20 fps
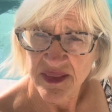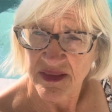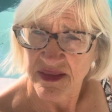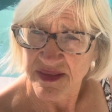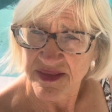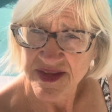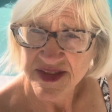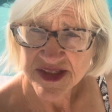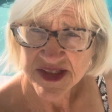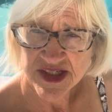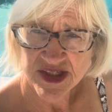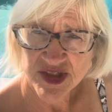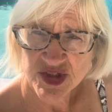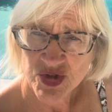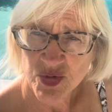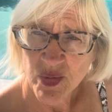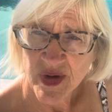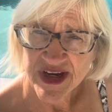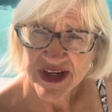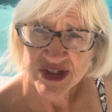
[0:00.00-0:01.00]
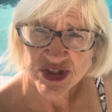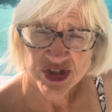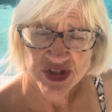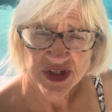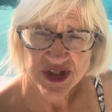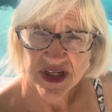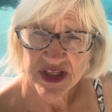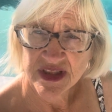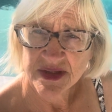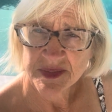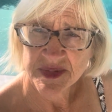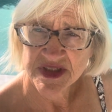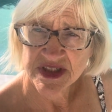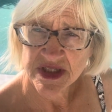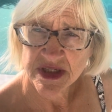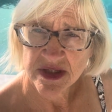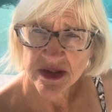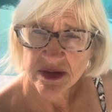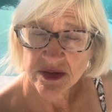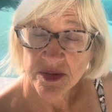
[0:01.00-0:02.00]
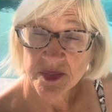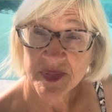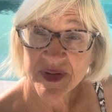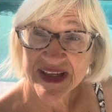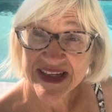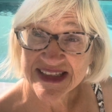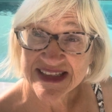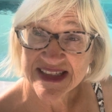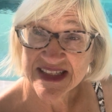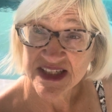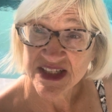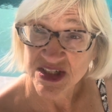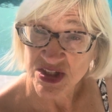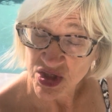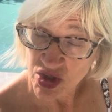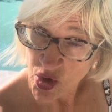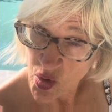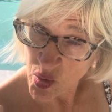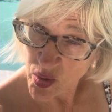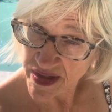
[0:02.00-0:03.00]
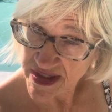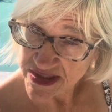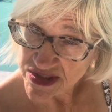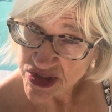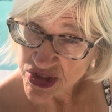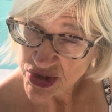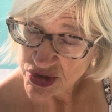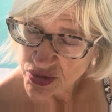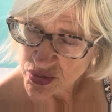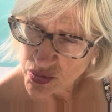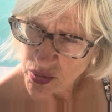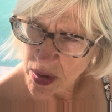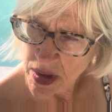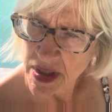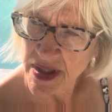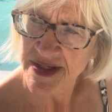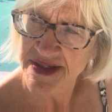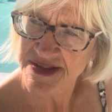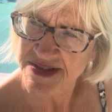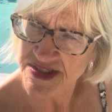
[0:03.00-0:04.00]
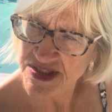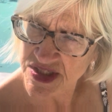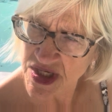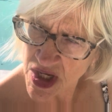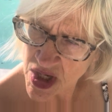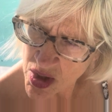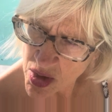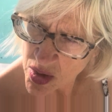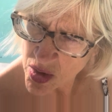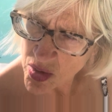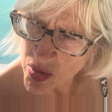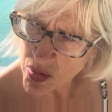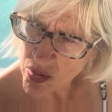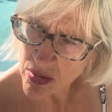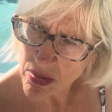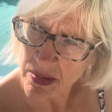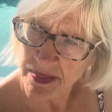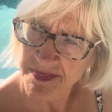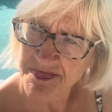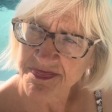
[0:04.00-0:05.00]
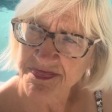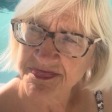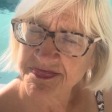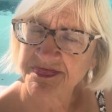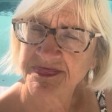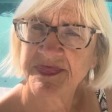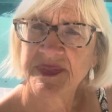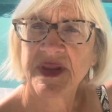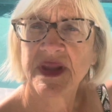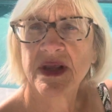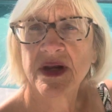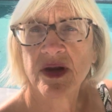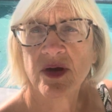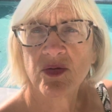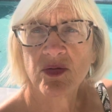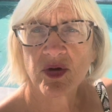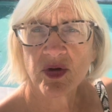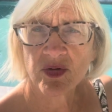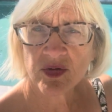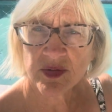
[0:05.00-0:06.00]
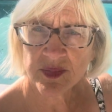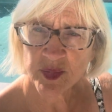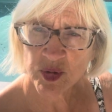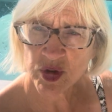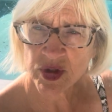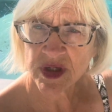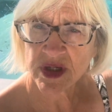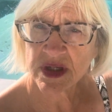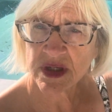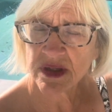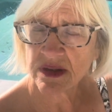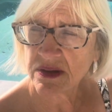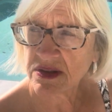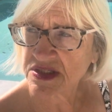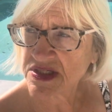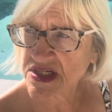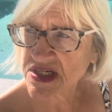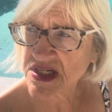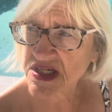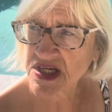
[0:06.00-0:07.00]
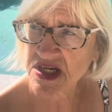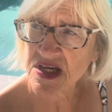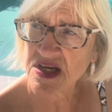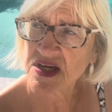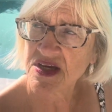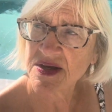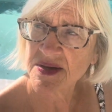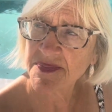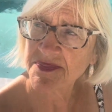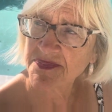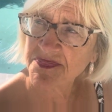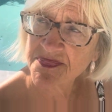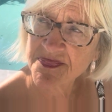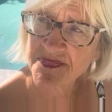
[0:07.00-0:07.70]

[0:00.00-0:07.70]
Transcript: the situation in the particular place that you're going to. So, you know, go to booking.com,